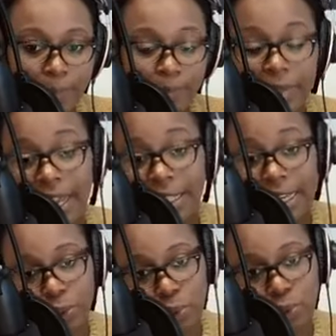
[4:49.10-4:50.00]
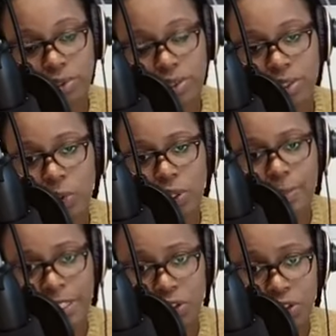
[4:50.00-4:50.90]
het gaat goed, which
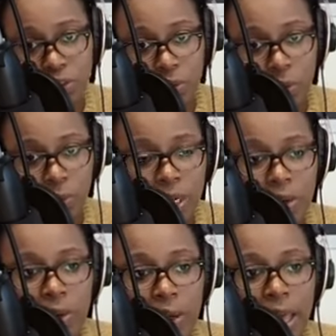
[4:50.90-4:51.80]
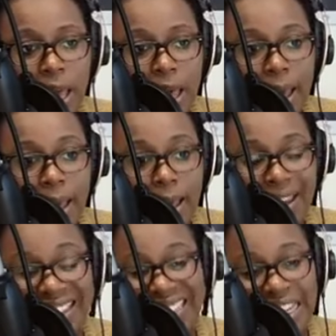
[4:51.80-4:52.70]
means you're doing well.
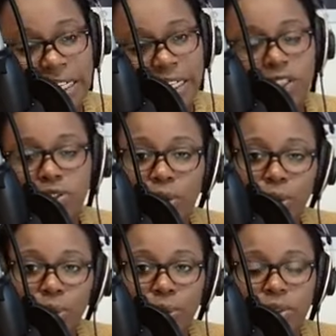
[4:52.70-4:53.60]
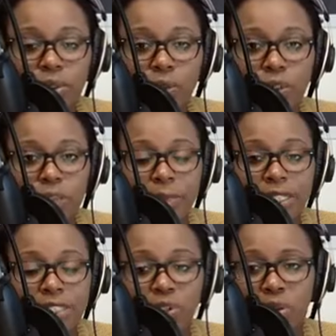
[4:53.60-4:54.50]
Het gaat niet zo goed, which
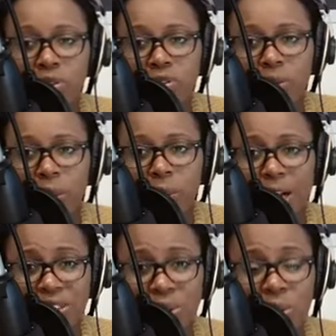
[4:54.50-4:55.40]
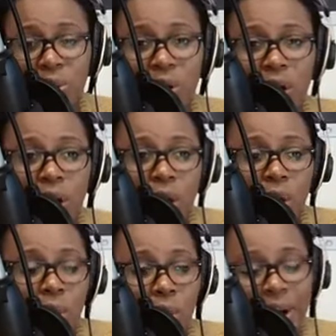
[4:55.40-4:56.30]
means you're not doing well at all.
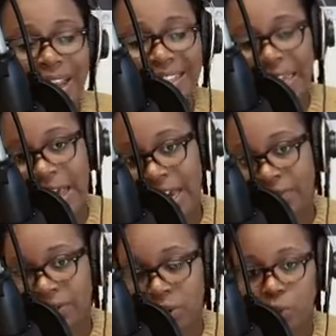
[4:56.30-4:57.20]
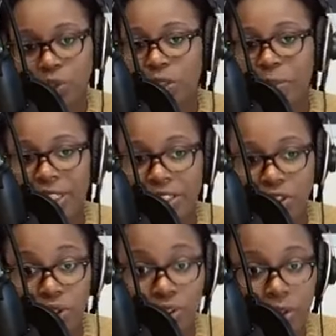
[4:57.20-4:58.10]
or het gaat wel, which means
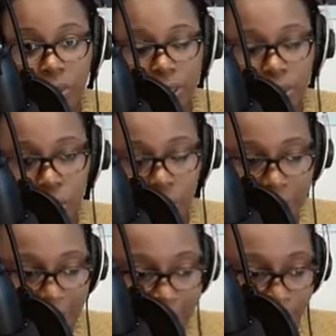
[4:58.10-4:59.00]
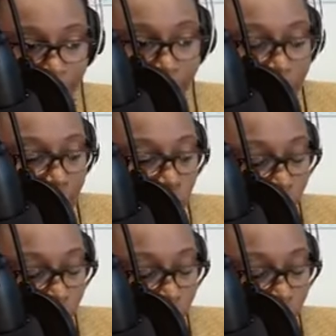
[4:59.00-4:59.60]
you're doing okay. So